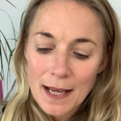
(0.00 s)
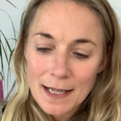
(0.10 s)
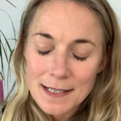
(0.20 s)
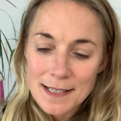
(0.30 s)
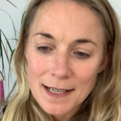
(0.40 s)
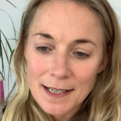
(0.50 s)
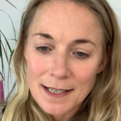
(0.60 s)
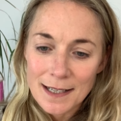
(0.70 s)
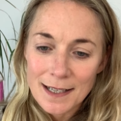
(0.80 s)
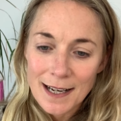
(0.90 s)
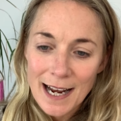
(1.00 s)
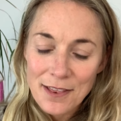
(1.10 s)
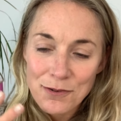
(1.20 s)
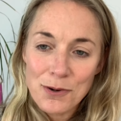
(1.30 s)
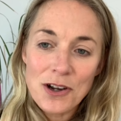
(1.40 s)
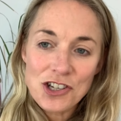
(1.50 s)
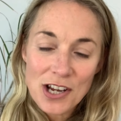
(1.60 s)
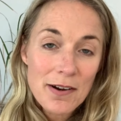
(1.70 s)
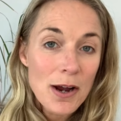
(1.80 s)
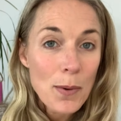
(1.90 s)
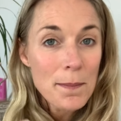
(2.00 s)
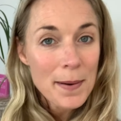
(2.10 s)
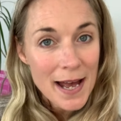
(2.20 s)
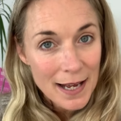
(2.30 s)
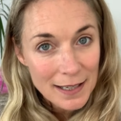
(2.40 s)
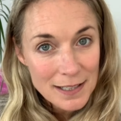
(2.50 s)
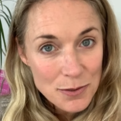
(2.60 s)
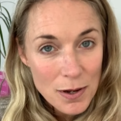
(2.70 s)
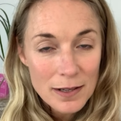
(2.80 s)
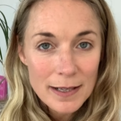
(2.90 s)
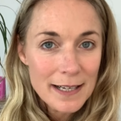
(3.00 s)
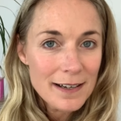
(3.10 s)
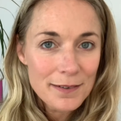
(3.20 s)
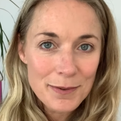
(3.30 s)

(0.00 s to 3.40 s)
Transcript: and uh, and through her share i went back as well in a